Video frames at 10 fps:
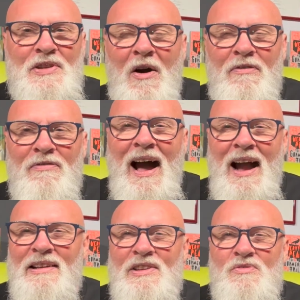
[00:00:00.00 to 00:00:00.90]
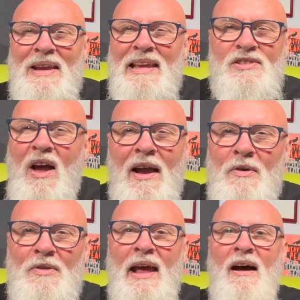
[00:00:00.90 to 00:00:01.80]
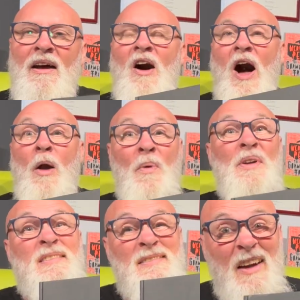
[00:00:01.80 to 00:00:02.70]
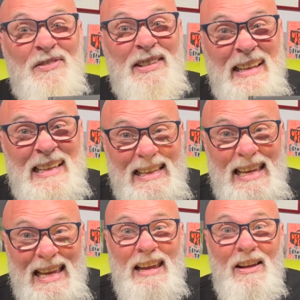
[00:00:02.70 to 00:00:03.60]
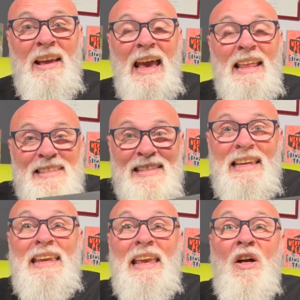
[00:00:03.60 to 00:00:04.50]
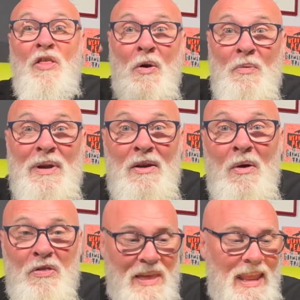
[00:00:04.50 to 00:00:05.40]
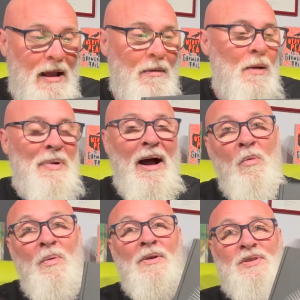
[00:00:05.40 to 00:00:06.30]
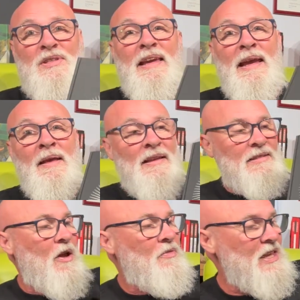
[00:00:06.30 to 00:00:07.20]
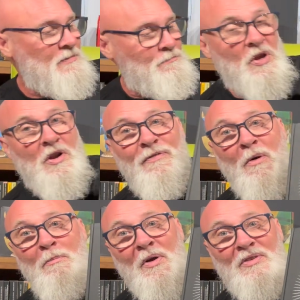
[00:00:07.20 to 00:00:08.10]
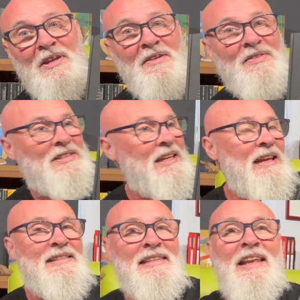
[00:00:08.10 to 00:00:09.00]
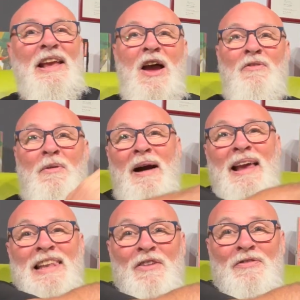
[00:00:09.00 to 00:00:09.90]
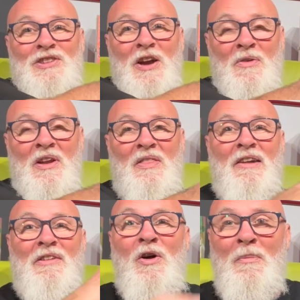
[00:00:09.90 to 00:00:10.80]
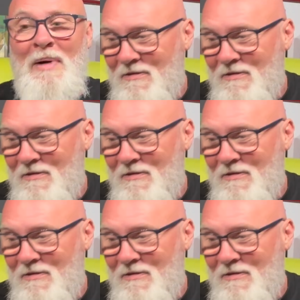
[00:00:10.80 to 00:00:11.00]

of Wagner's Ring Cycle now. I would love to hear and see the real thing, but we'll see. So this beautiful book that you've seen sitting over my left shoulder there in all my